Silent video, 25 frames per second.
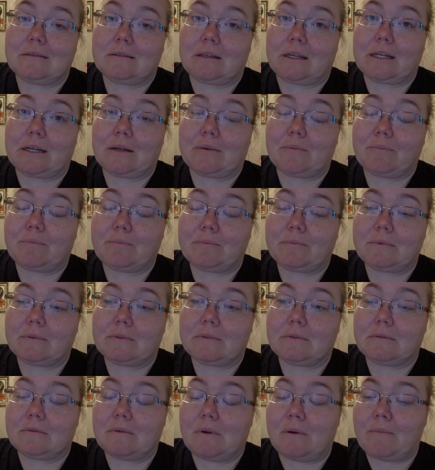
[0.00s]
like a
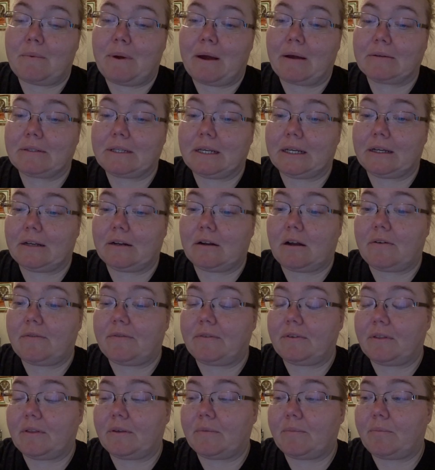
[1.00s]
amount taken
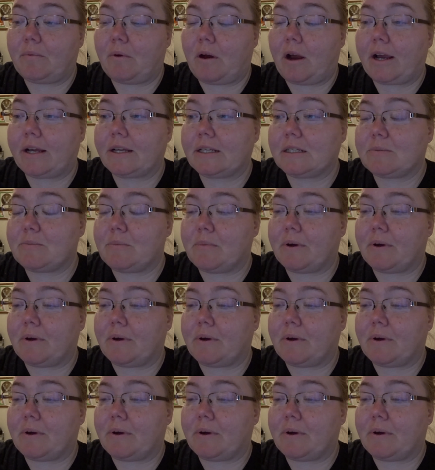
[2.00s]
off of the price.